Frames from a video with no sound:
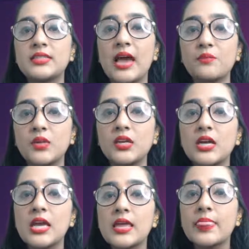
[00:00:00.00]
that mean?
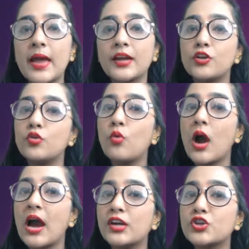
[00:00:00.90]
That you
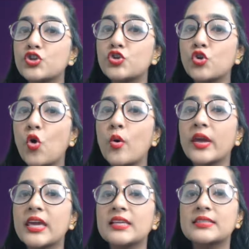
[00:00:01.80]
are
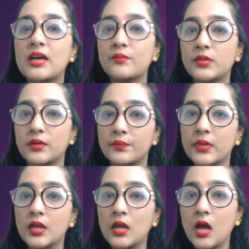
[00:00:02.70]
showing something.
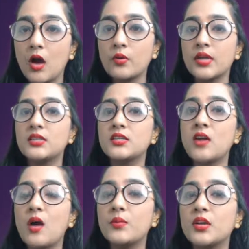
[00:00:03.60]
Okay,
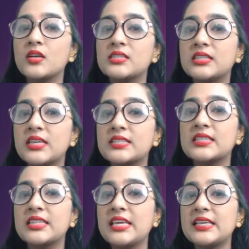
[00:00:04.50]
determiners, this,
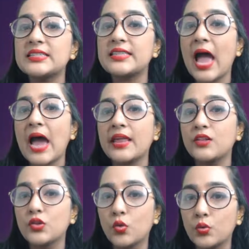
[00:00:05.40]
these, that,
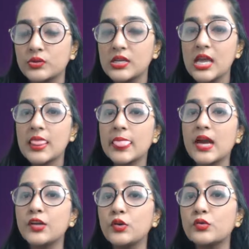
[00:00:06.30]
and those. They
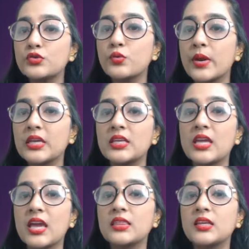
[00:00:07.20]
are used to
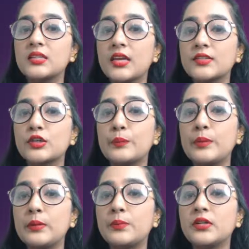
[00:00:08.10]
indicate the things or
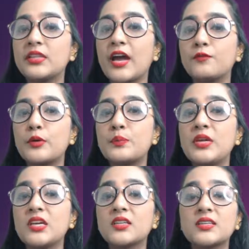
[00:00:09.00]
people that were
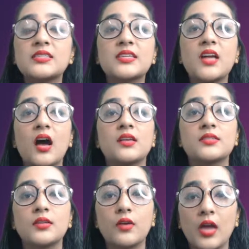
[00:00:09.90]
being
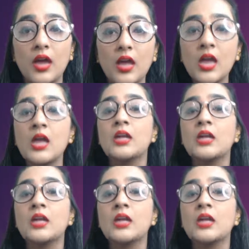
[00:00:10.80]
discussed. Okay.